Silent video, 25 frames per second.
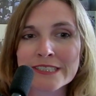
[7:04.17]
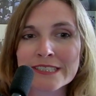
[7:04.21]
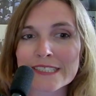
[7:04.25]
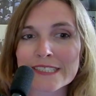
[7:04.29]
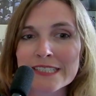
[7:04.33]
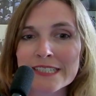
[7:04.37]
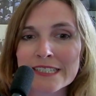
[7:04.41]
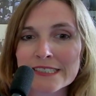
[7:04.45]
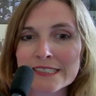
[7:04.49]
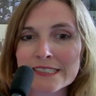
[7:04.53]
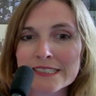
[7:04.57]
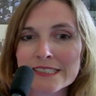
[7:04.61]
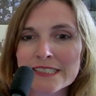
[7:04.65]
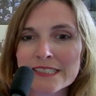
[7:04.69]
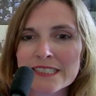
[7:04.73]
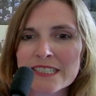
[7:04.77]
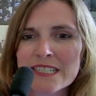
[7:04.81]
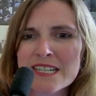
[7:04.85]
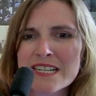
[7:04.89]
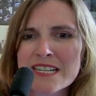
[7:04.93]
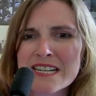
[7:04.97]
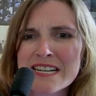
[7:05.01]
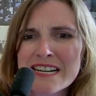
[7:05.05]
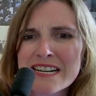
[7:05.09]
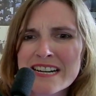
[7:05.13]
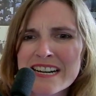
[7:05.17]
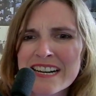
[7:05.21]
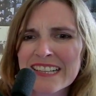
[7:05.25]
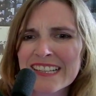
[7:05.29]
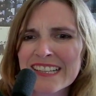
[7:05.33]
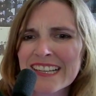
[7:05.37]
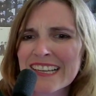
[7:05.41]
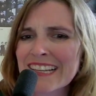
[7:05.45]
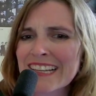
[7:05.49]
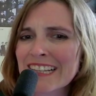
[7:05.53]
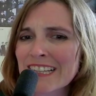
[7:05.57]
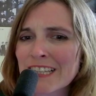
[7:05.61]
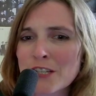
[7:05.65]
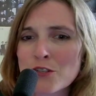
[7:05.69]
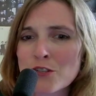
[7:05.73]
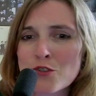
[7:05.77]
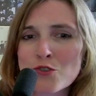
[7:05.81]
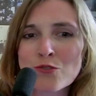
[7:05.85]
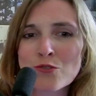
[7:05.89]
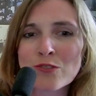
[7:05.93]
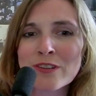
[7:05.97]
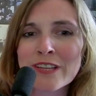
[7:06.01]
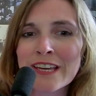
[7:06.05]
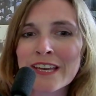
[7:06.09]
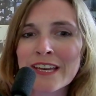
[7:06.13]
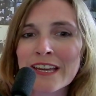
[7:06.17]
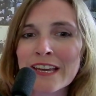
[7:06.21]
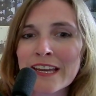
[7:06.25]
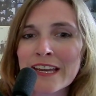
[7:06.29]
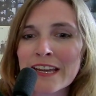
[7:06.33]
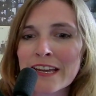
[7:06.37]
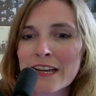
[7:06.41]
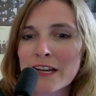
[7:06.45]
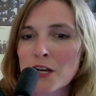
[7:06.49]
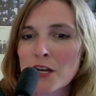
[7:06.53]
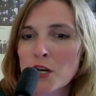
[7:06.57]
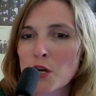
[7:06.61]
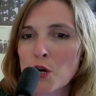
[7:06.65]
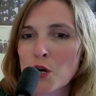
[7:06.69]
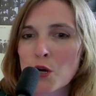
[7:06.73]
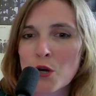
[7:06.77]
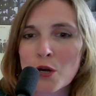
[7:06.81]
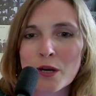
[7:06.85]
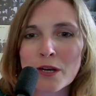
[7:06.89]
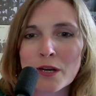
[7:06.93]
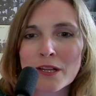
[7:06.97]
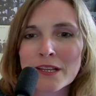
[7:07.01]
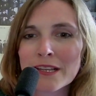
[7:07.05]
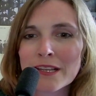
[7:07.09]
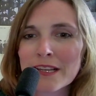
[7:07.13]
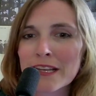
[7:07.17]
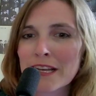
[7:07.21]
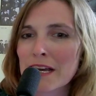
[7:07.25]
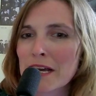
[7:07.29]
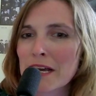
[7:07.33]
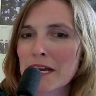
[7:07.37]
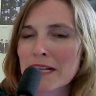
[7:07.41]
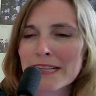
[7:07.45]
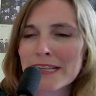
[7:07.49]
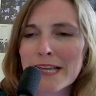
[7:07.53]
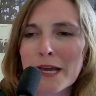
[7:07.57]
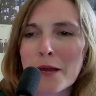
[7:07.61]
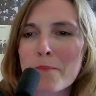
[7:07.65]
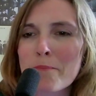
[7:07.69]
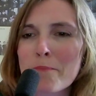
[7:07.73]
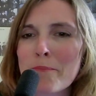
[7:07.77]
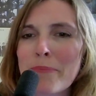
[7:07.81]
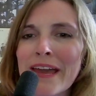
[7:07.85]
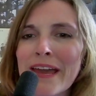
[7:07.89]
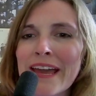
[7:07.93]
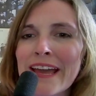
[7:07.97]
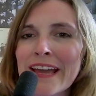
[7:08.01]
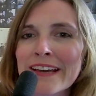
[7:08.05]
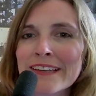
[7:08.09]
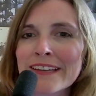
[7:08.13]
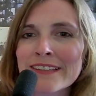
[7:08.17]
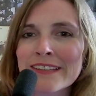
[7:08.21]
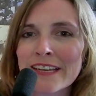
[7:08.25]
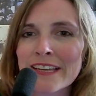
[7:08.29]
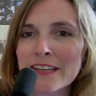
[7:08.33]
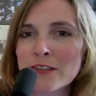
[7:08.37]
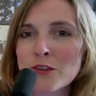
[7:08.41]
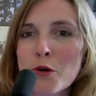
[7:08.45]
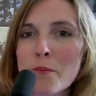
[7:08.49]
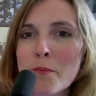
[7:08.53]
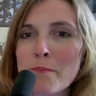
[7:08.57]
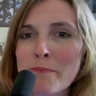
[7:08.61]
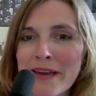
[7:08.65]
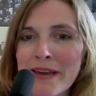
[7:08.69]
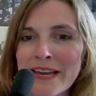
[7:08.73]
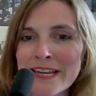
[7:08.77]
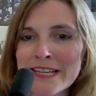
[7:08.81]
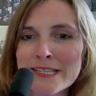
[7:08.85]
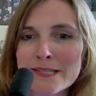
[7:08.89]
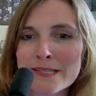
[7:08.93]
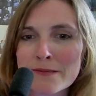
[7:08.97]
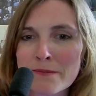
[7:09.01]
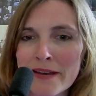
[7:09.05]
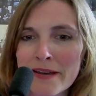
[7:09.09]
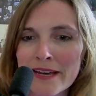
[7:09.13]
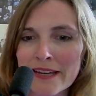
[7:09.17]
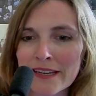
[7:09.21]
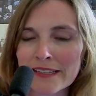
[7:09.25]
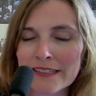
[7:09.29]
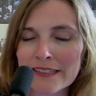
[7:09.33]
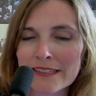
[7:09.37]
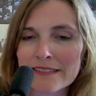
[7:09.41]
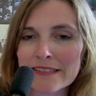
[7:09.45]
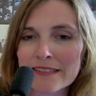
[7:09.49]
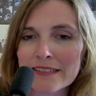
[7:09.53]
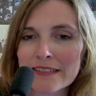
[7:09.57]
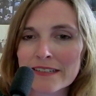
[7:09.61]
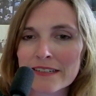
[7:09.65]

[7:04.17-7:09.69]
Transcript: is. Like literally like band in the basement. Yay.